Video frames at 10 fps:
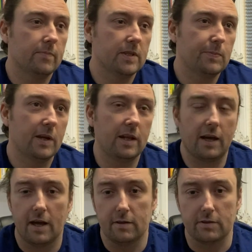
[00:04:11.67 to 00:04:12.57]
Speaking of
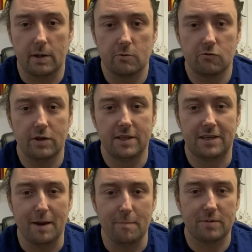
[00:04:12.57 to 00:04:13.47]
candles, I was really
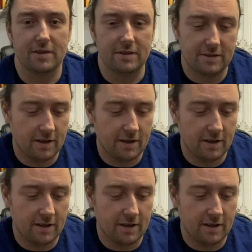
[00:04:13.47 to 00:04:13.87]
tempted